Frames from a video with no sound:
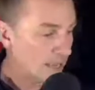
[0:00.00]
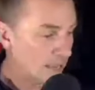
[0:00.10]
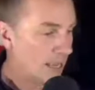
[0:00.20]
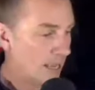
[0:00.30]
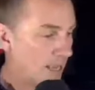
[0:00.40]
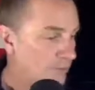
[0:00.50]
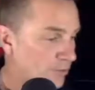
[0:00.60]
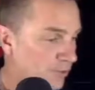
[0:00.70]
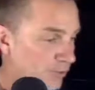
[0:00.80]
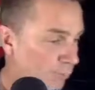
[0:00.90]
And
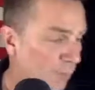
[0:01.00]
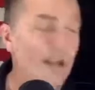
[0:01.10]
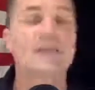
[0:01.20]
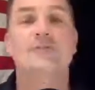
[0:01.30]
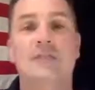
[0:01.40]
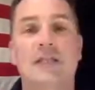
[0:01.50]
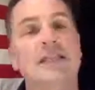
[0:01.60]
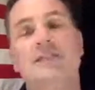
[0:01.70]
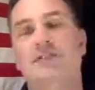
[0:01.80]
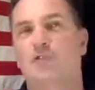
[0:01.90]
when I, and
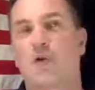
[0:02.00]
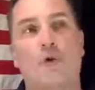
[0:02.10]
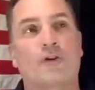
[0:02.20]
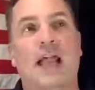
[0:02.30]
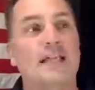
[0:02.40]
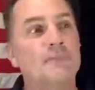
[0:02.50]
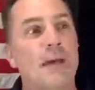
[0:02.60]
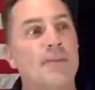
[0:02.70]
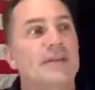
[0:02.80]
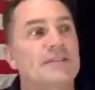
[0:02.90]
this is an older guy, he's
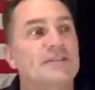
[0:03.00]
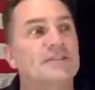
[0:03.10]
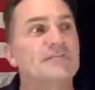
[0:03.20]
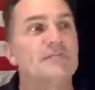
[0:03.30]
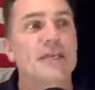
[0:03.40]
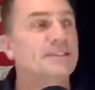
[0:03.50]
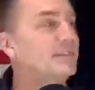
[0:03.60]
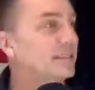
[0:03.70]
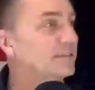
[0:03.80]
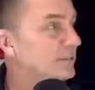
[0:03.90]
probably in his mid
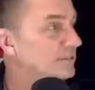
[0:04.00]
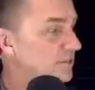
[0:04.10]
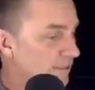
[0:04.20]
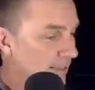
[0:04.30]
60s.